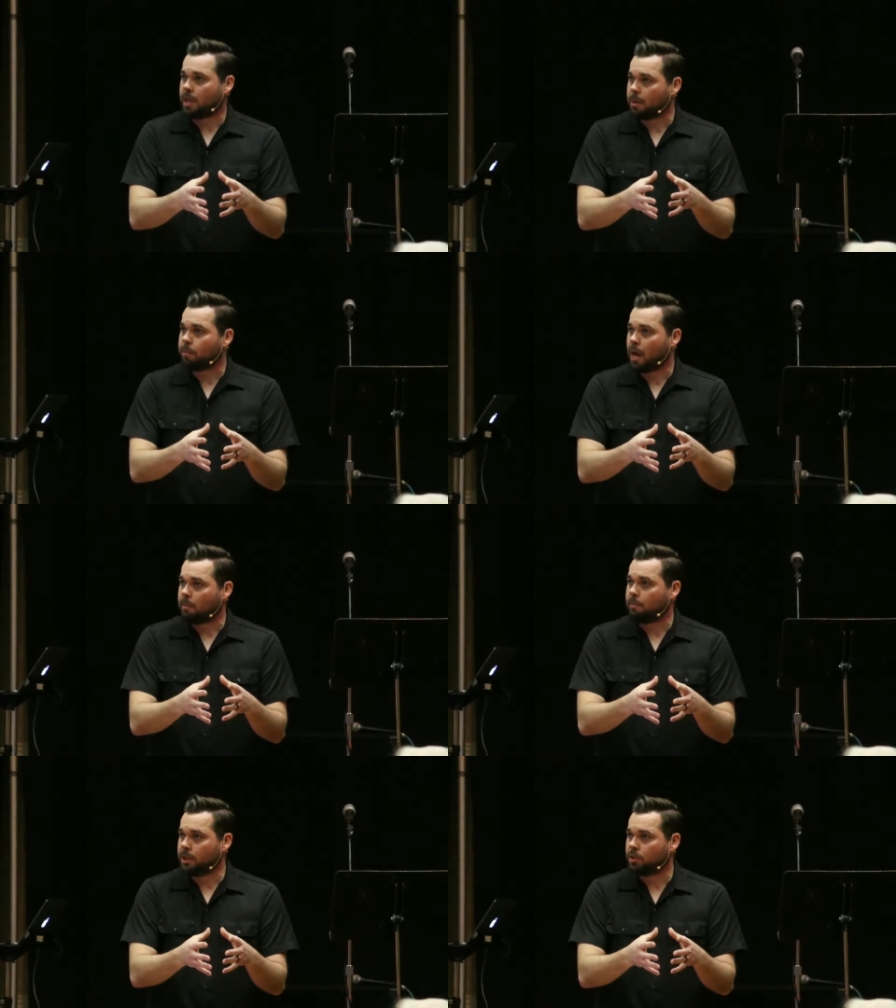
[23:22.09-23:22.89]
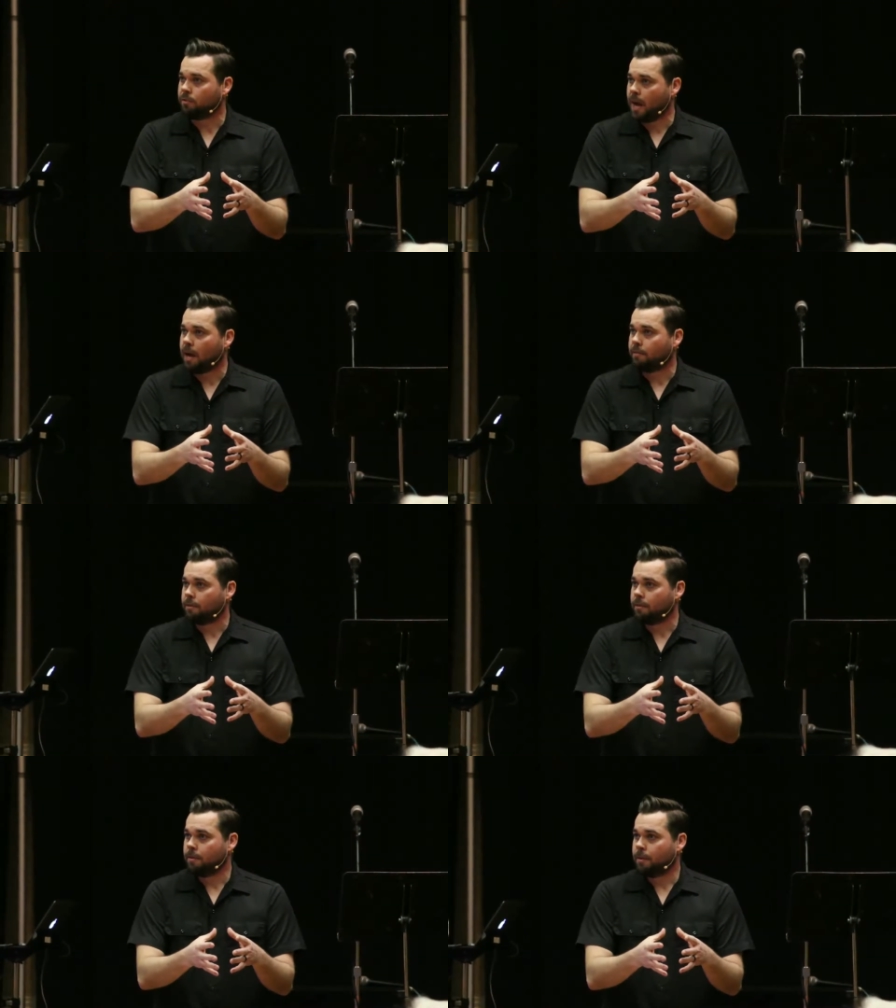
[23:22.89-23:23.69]
They could probably survive.
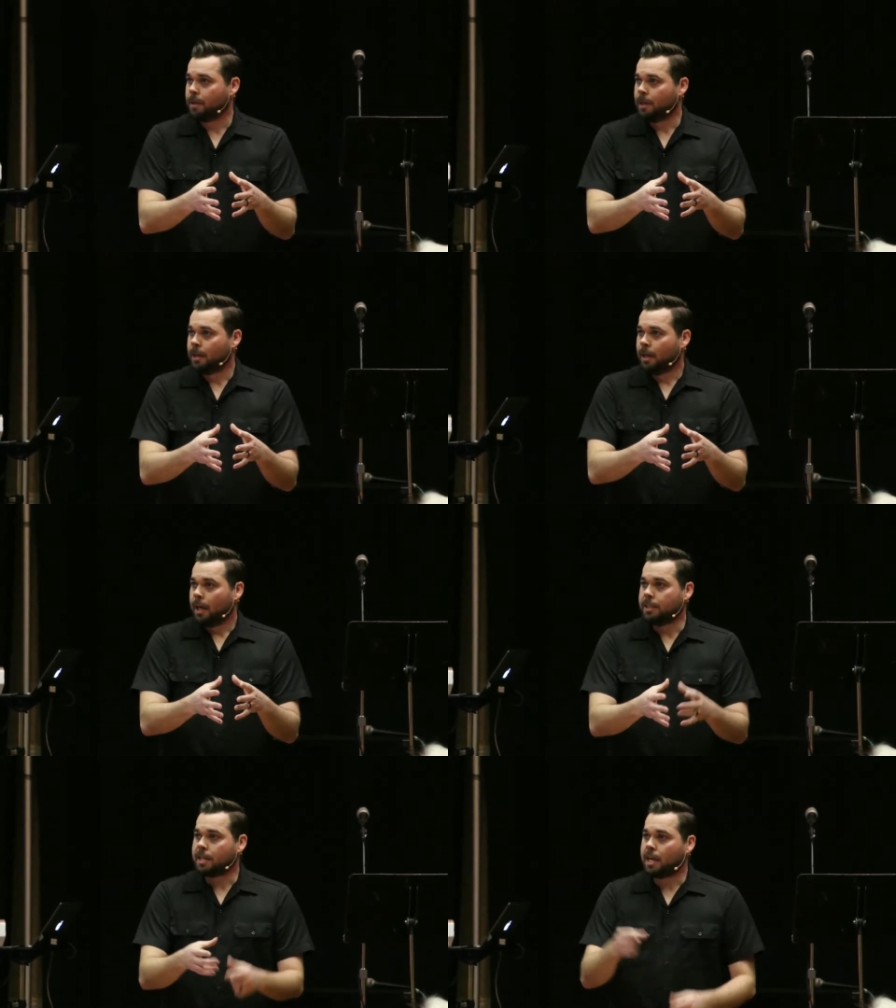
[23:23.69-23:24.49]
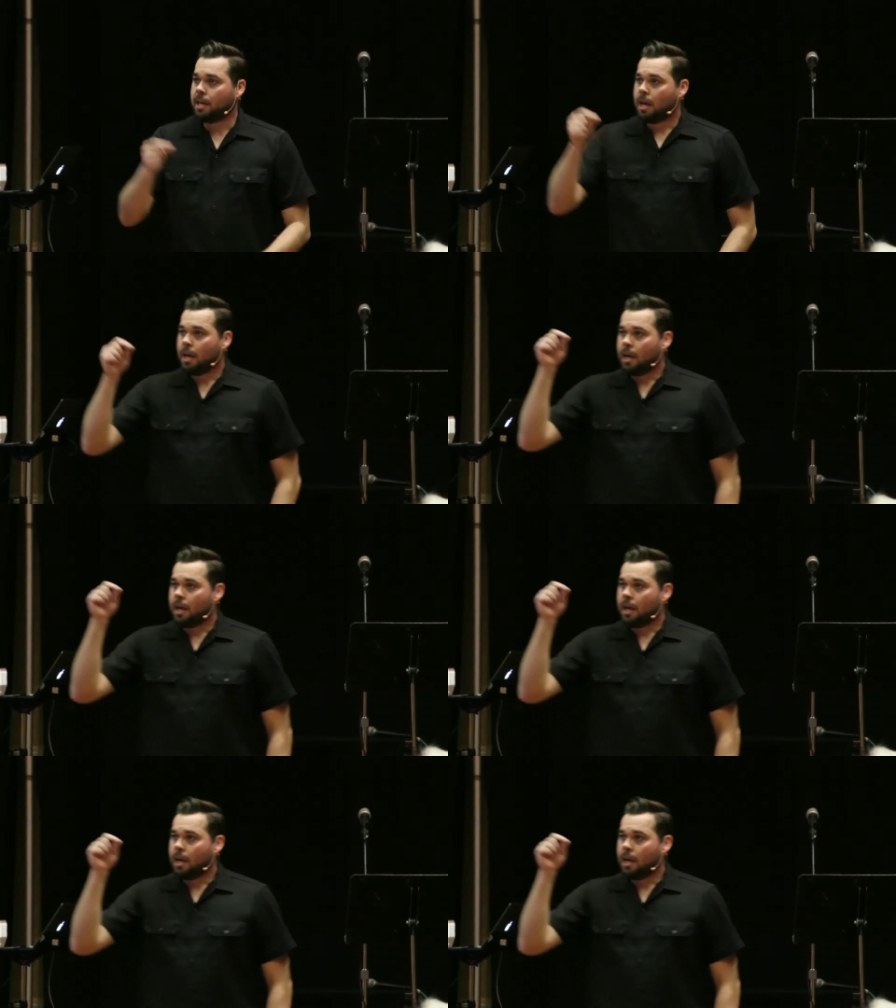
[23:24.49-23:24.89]
And he's saying,